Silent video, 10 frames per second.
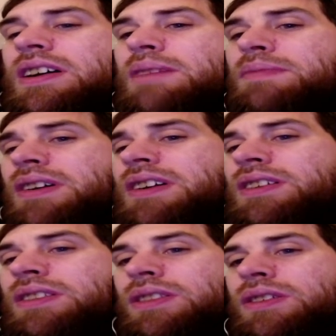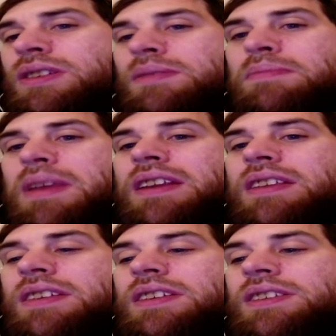I'm not going to look at
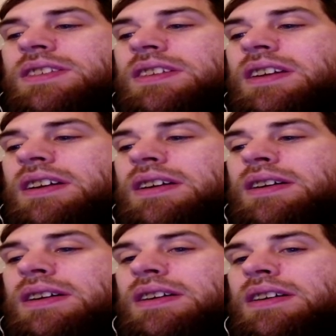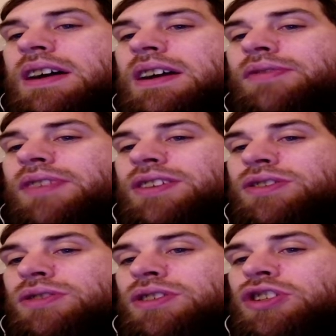many of these
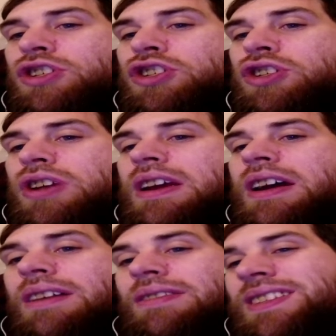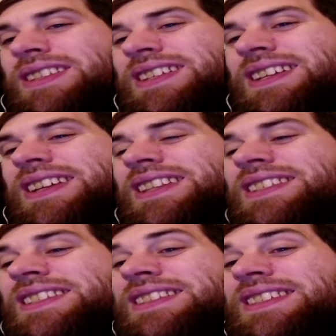artifacts or
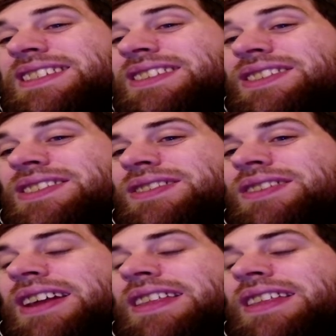instant sorceries